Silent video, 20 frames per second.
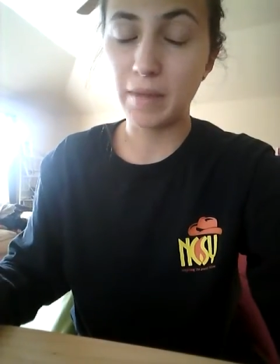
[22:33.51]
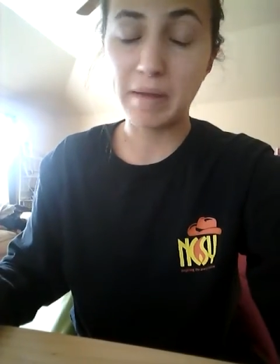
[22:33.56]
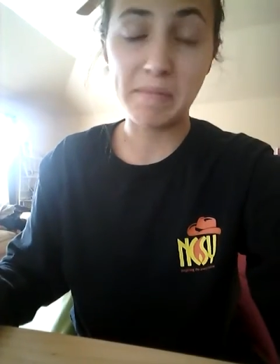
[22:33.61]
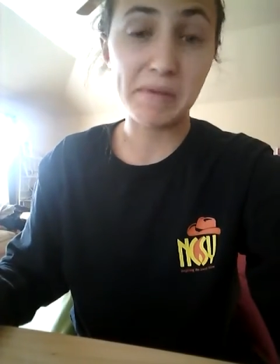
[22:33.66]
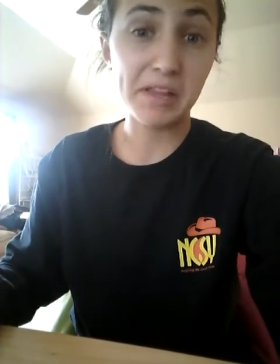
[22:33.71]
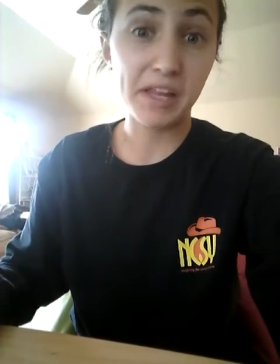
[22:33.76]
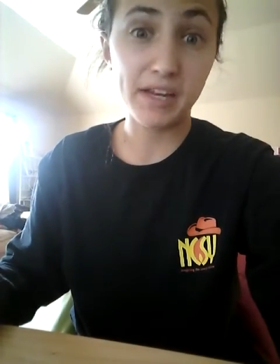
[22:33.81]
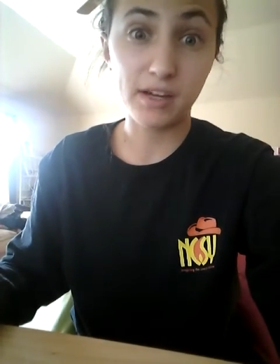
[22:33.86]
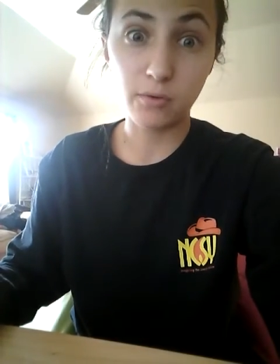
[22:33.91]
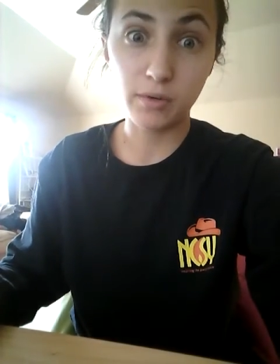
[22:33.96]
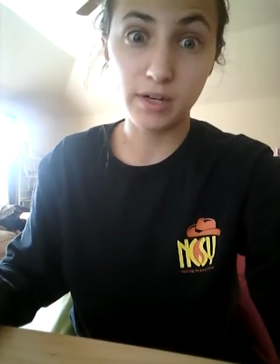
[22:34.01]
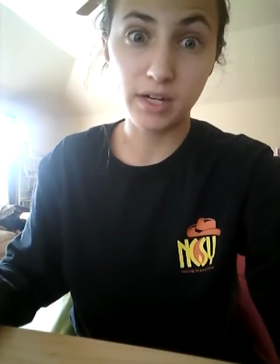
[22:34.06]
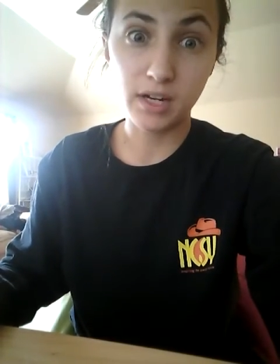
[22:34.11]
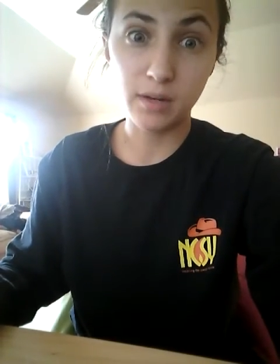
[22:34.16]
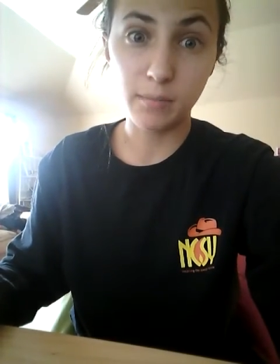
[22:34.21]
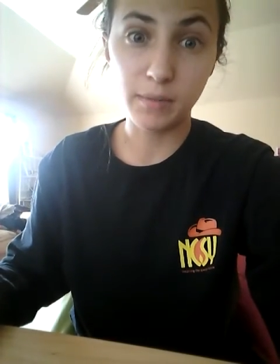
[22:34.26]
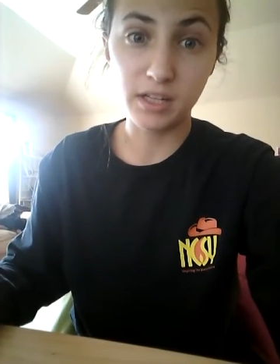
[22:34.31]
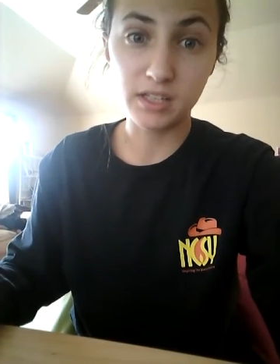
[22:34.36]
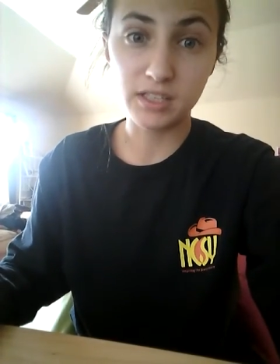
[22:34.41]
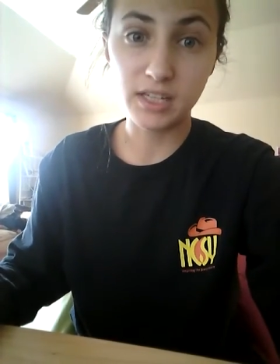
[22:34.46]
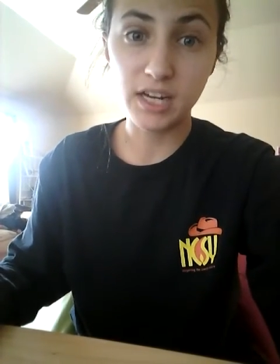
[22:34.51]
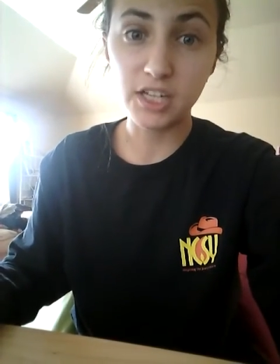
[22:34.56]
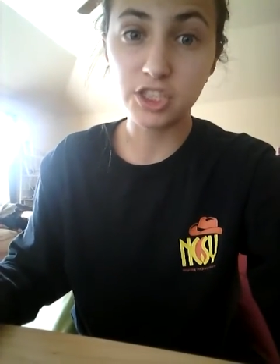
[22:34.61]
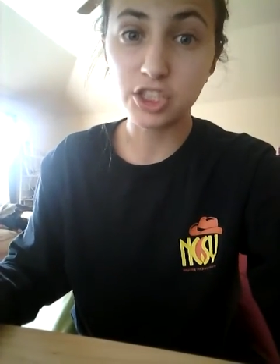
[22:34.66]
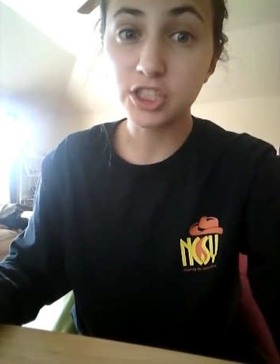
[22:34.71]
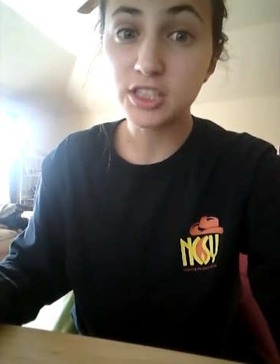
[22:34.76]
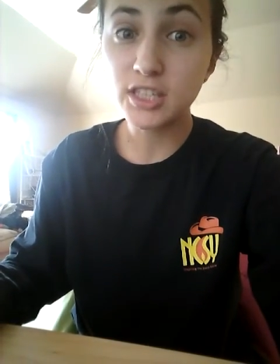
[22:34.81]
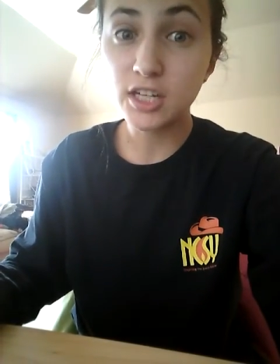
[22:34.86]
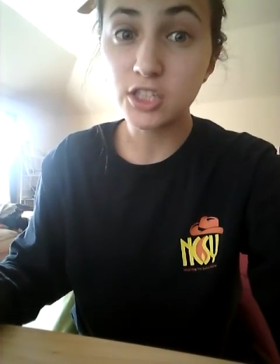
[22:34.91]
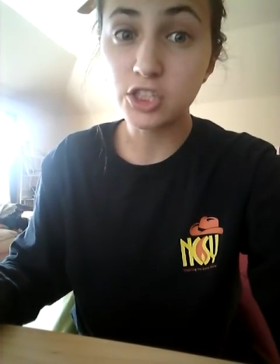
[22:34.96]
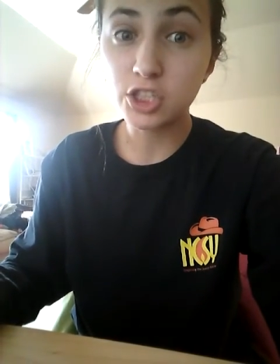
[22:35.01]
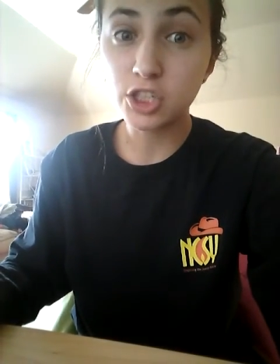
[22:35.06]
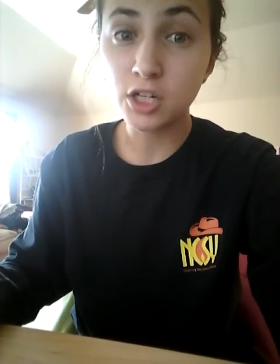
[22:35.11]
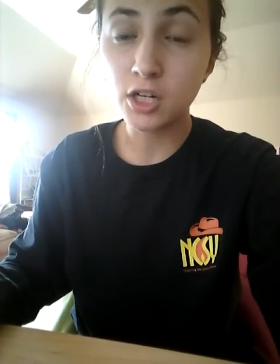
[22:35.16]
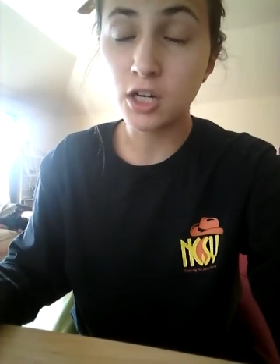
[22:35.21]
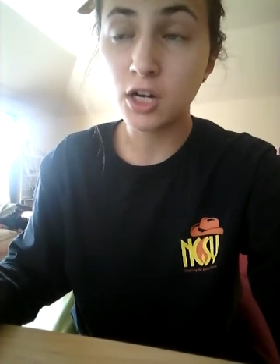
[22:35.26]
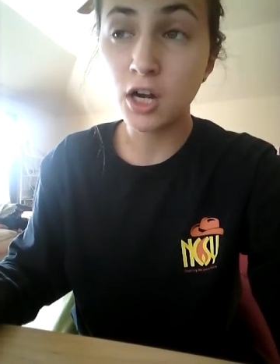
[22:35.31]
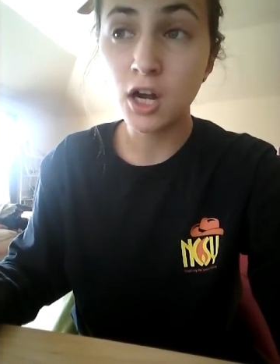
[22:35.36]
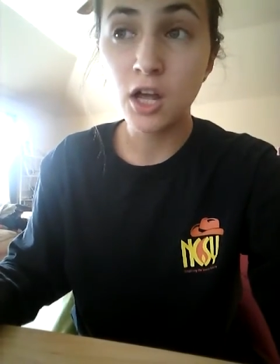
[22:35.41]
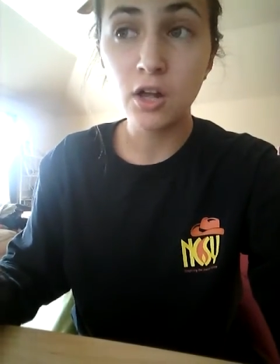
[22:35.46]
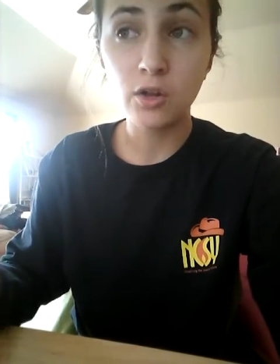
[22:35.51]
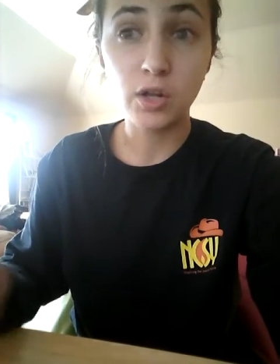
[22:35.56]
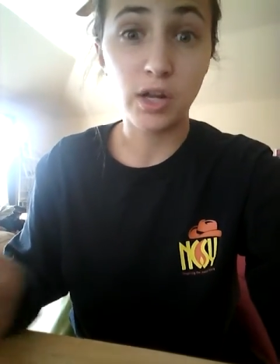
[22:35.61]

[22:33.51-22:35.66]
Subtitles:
maybe like a rehabilitation center.